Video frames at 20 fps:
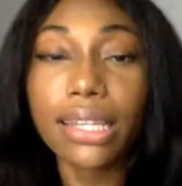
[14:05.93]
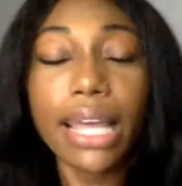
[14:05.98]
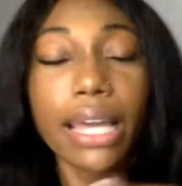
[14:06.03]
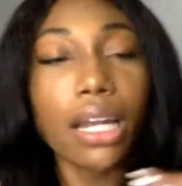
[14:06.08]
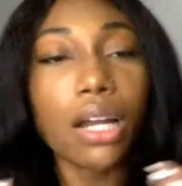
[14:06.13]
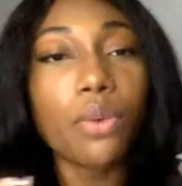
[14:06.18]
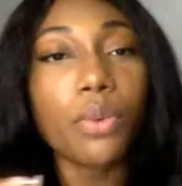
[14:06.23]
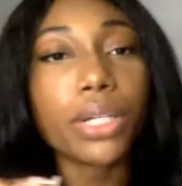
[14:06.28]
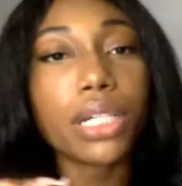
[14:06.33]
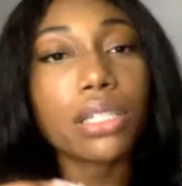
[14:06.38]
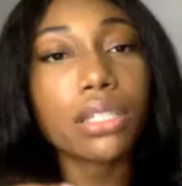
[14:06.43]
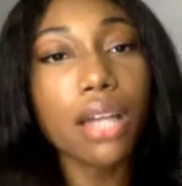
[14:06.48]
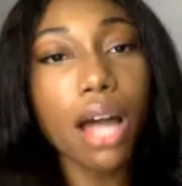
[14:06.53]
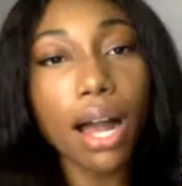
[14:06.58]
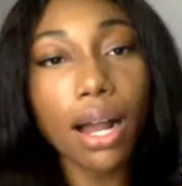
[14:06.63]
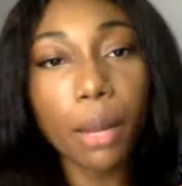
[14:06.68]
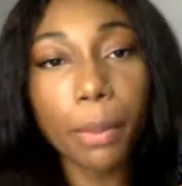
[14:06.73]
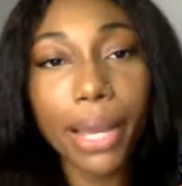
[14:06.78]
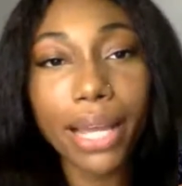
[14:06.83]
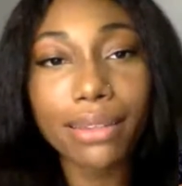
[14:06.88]
and they don't want to
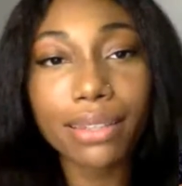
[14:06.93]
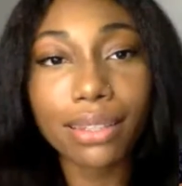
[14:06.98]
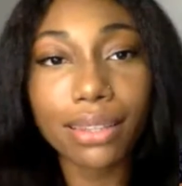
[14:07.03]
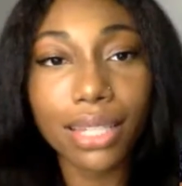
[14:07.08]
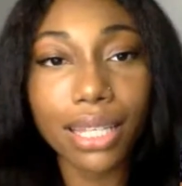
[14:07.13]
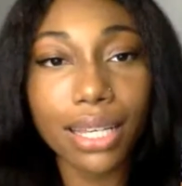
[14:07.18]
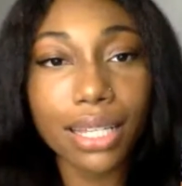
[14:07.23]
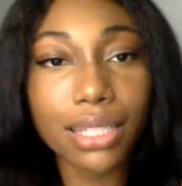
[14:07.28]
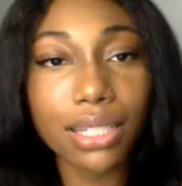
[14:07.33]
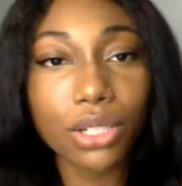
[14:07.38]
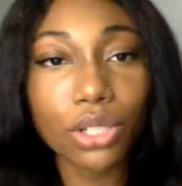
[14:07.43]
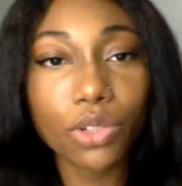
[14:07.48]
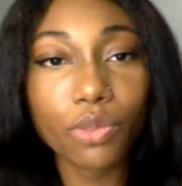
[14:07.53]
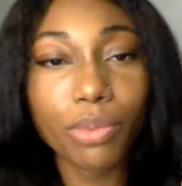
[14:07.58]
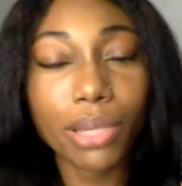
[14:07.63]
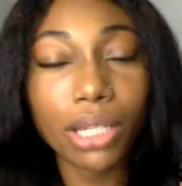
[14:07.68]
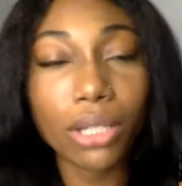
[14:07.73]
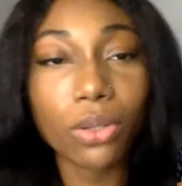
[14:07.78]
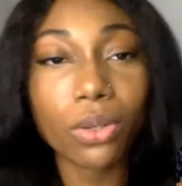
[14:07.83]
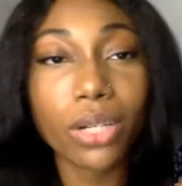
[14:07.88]
talk about the things that
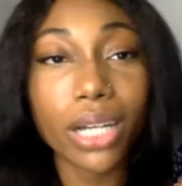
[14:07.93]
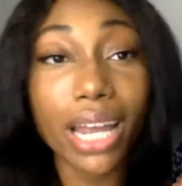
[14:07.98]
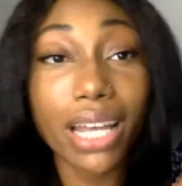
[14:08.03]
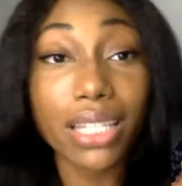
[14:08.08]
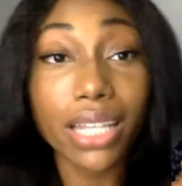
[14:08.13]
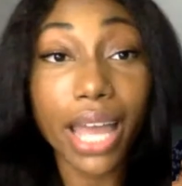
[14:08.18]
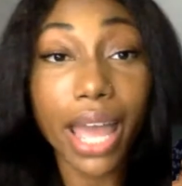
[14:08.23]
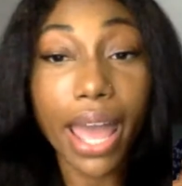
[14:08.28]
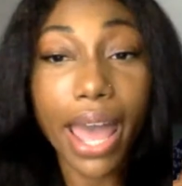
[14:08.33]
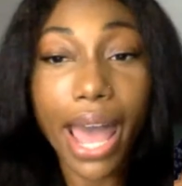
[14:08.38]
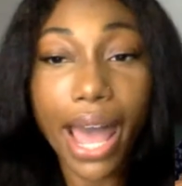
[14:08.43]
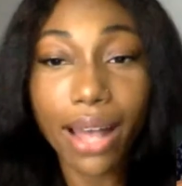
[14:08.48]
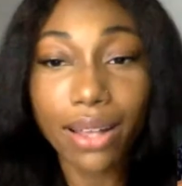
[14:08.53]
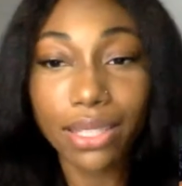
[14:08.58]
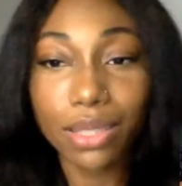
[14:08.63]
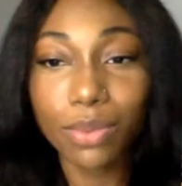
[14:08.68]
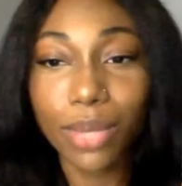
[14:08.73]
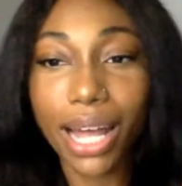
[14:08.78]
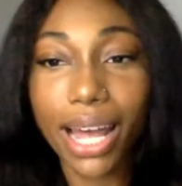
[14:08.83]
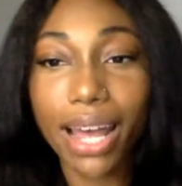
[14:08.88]
you've been doing as a
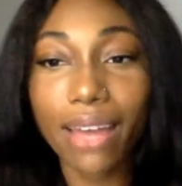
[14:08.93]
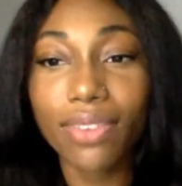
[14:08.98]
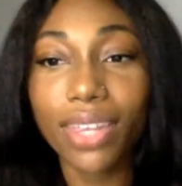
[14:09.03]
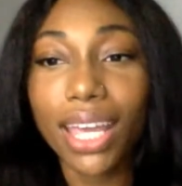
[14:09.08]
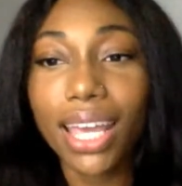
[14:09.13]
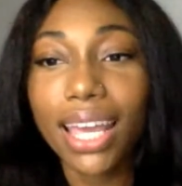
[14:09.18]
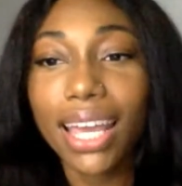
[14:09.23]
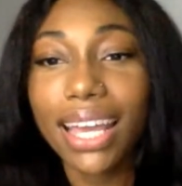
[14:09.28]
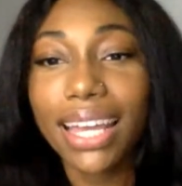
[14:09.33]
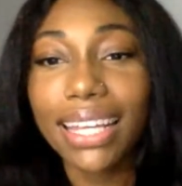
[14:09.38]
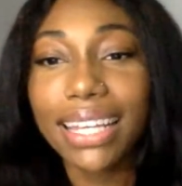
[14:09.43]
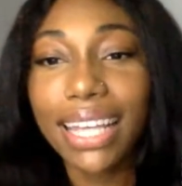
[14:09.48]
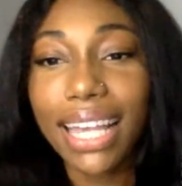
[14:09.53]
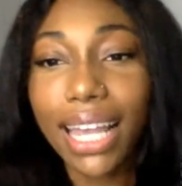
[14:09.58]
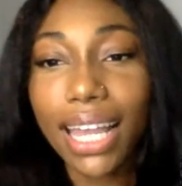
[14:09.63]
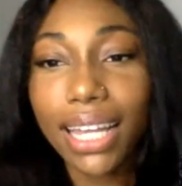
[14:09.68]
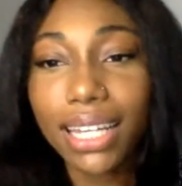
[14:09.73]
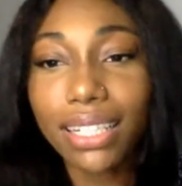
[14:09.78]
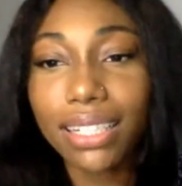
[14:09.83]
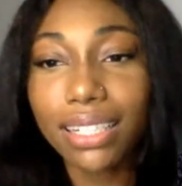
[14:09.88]
housewife.
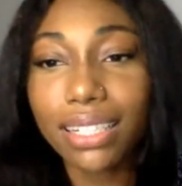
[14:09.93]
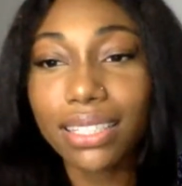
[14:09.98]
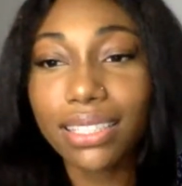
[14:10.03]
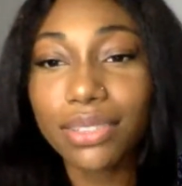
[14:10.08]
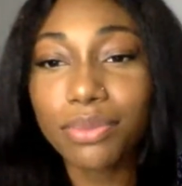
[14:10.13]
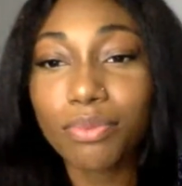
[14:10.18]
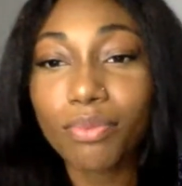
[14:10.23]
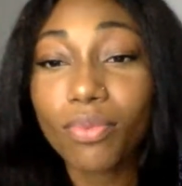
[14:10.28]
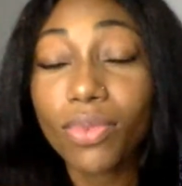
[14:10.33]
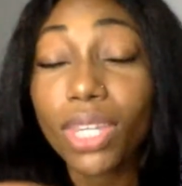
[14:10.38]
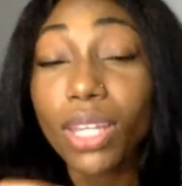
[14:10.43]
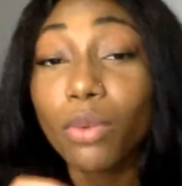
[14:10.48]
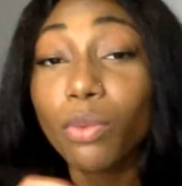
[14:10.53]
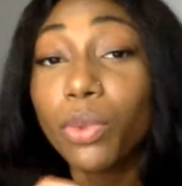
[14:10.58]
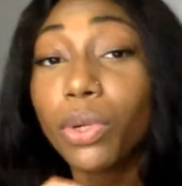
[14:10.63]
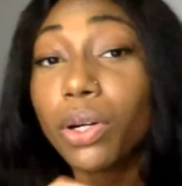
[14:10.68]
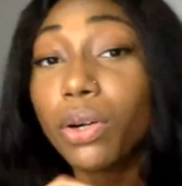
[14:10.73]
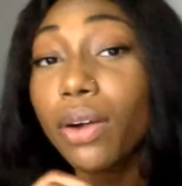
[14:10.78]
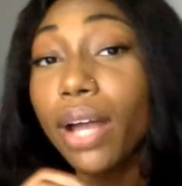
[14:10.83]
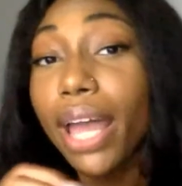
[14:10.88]
Candace
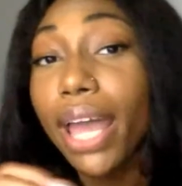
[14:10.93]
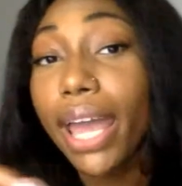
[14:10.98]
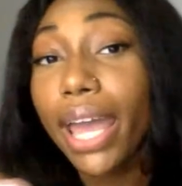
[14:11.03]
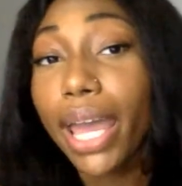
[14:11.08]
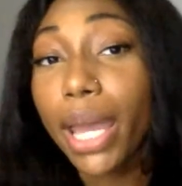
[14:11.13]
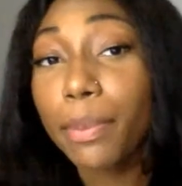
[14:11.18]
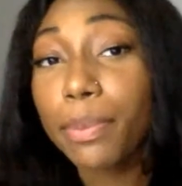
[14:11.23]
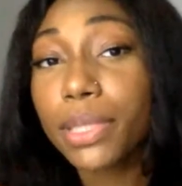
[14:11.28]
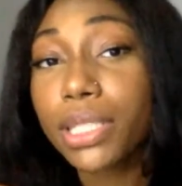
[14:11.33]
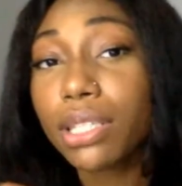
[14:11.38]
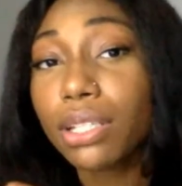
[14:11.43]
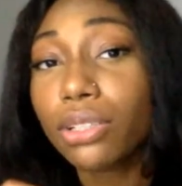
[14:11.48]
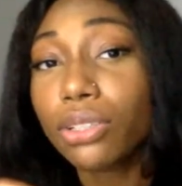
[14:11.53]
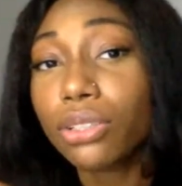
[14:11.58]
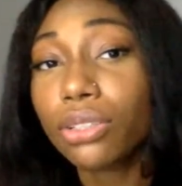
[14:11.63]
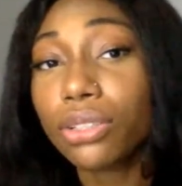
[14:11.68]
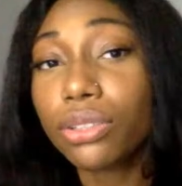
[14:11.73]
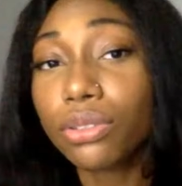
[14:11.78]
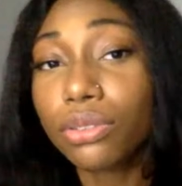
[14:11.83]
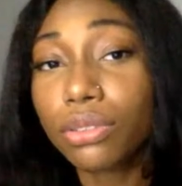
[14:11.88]
will
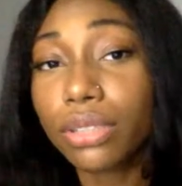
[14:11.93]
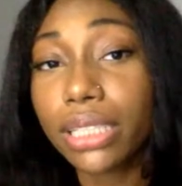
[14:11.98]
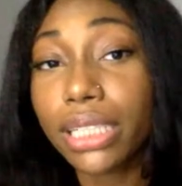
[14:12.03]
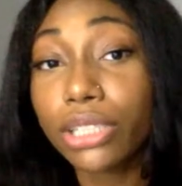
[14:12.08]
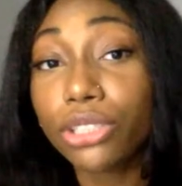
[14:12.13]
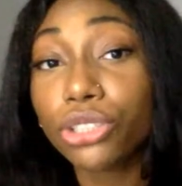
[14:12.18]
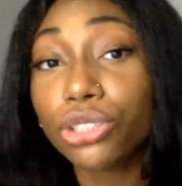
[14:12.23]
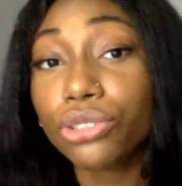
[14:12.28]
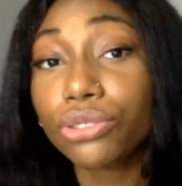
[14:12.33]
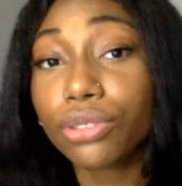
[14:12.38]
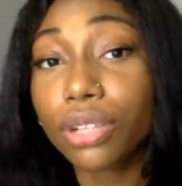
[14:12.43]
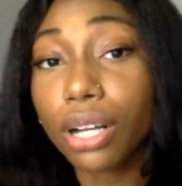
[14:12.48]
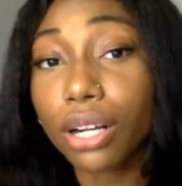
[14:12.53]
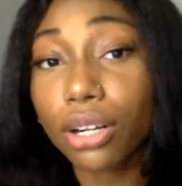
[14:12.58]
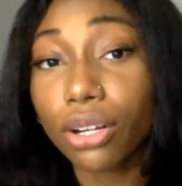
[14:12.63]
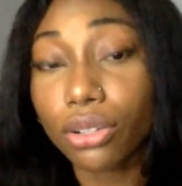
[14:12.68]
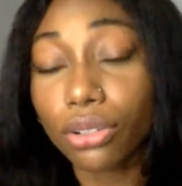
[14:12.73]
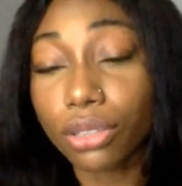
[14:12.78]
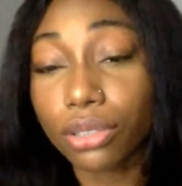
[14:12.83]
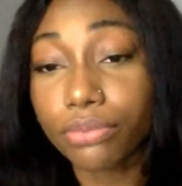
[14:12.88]
absolutely
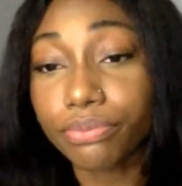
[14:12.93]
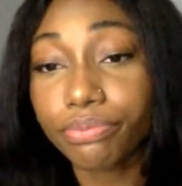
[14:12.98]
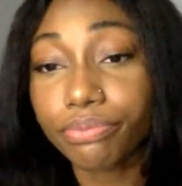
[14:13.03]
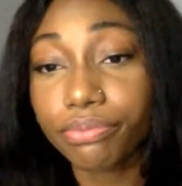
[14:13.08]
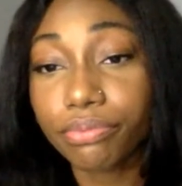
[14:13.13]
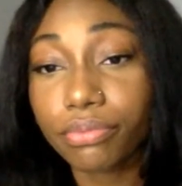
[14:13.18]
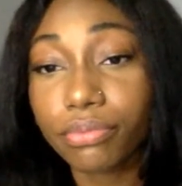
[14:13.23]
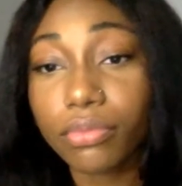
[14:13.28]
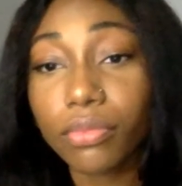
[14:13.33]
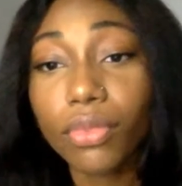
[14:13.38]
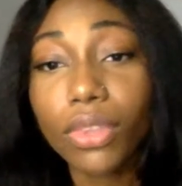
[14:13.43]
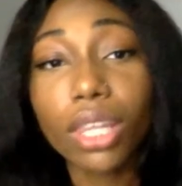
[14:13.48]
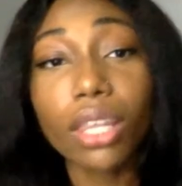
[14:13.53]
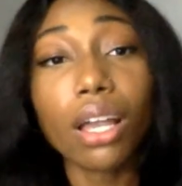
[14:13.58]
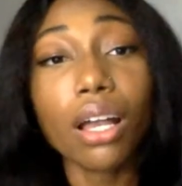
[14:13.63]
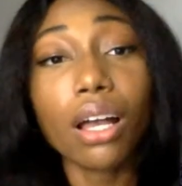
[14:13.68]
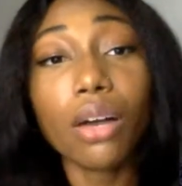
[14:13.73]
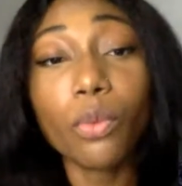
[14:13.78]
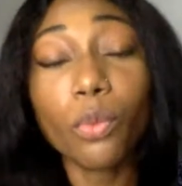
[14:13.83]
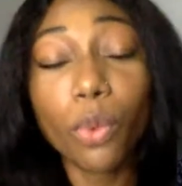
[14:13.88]
struggle
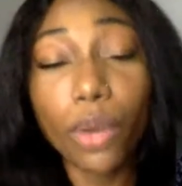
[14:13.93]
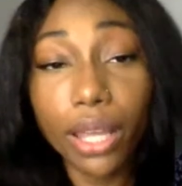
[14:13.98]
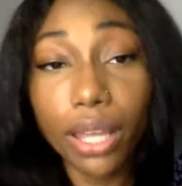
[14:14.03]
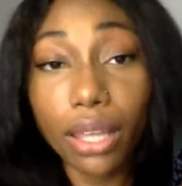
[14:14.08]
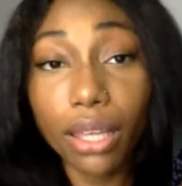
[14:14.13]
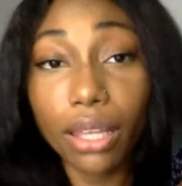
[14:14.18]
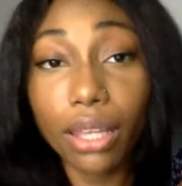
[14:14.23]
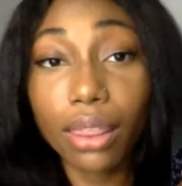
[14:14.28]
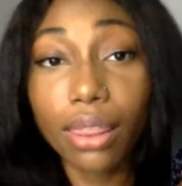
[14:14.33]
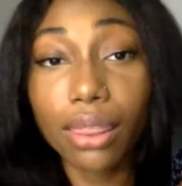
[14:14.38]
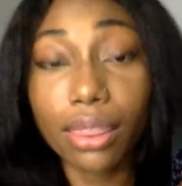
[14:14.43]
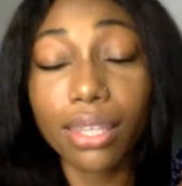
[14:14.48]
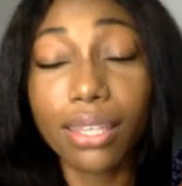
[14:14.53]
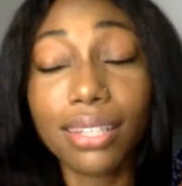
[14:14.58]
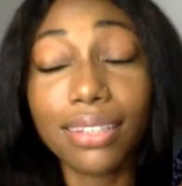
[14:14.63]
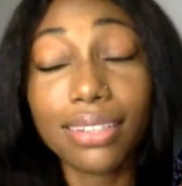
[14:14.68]
with